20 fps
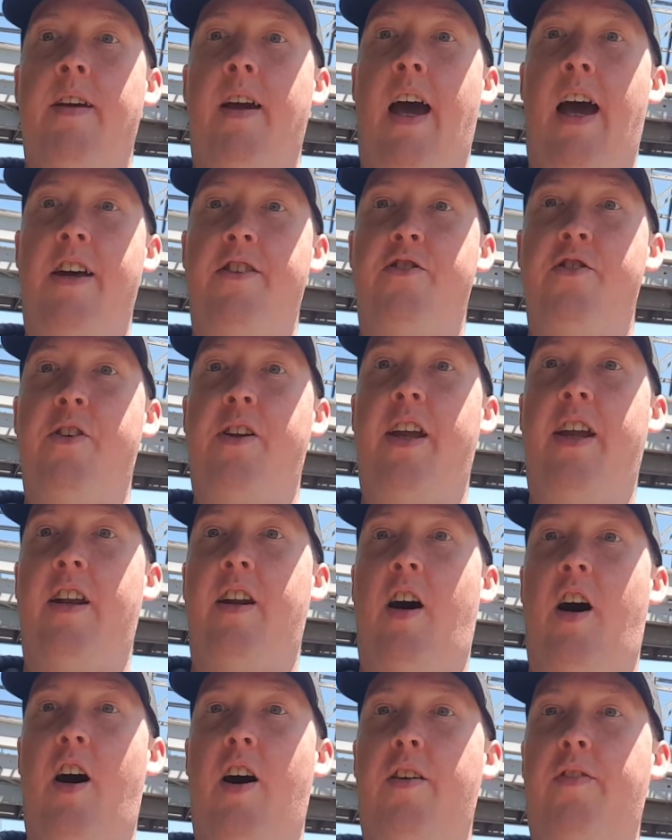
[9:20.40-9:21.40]
As you get
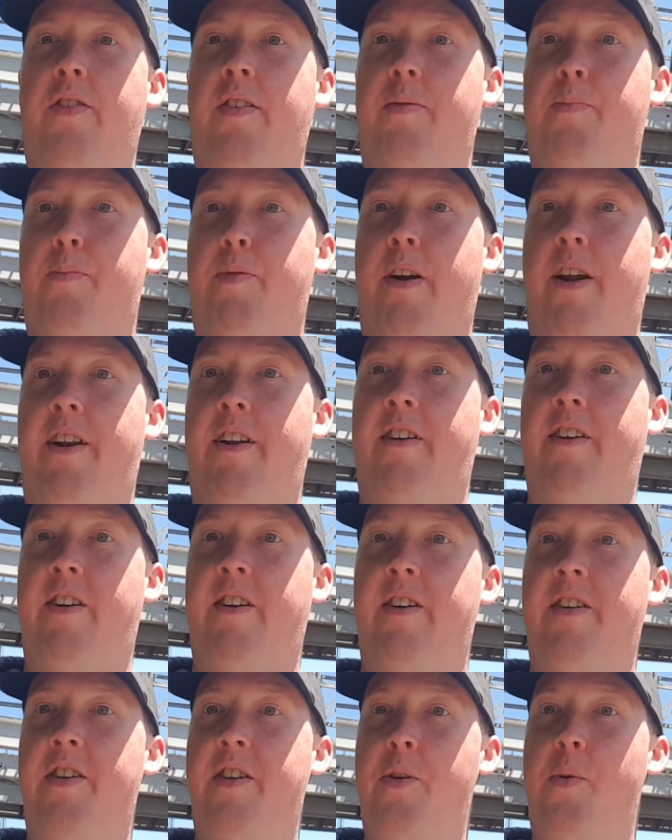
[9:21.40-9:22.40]
off of
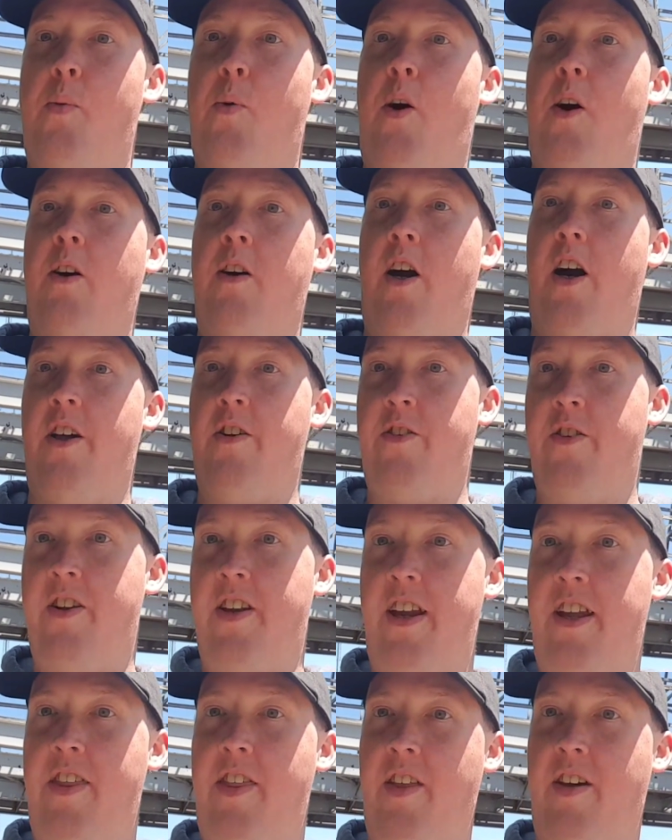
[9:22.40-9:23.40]
Predator, you walk
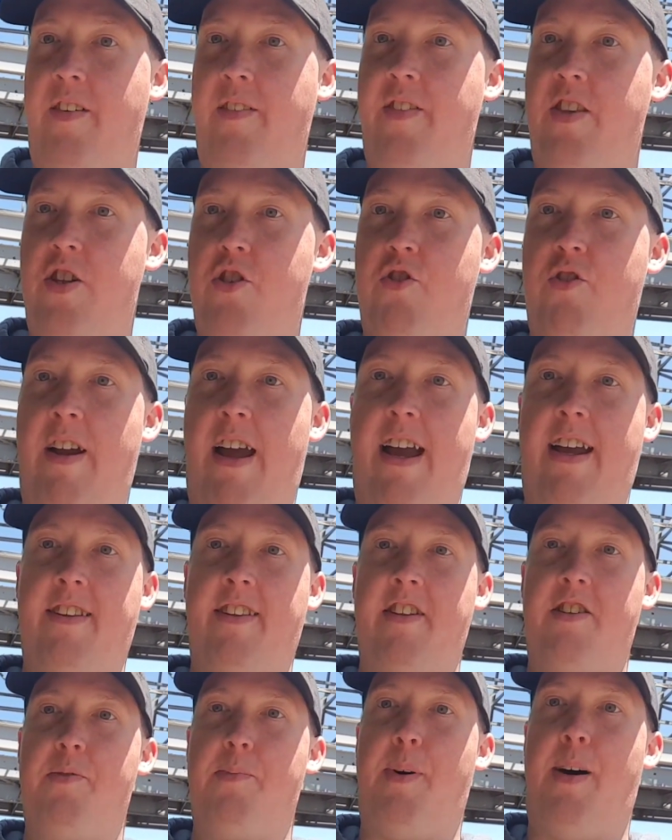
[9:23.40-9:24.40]
underneath of the track
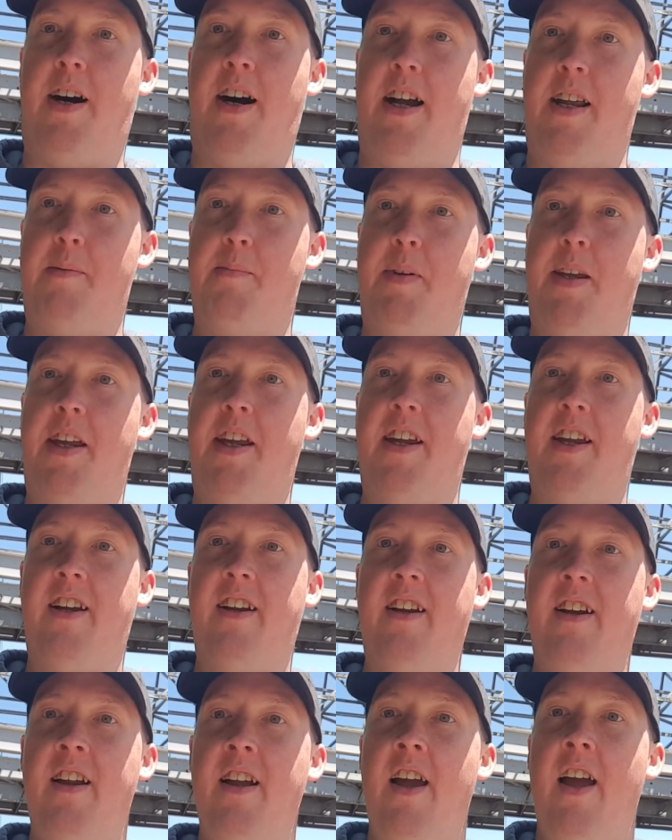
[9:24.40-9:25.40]
that's behind me
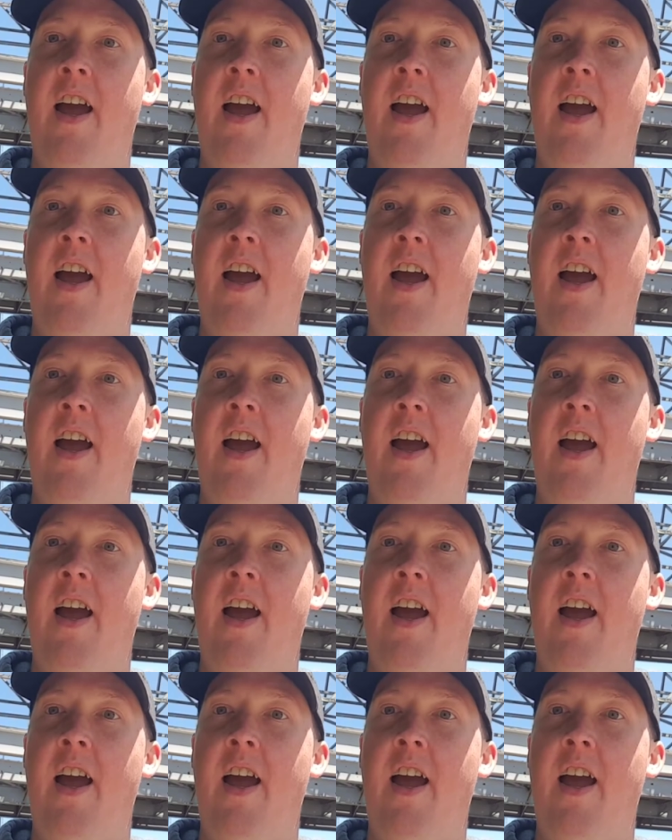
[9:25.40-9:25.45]
here.